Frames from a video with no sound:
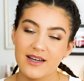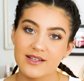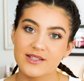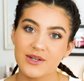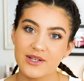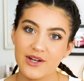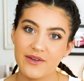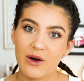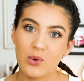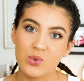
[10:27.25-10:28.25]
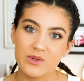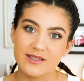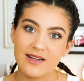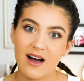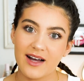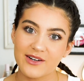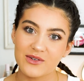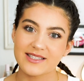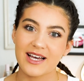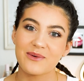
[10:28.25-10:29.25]
So you know that awkward eye
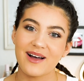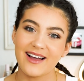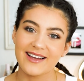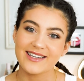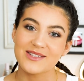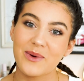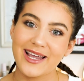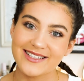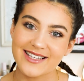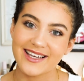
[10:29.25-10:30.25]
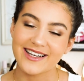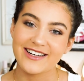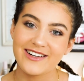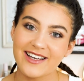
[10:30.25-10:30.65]
contact where he's waiting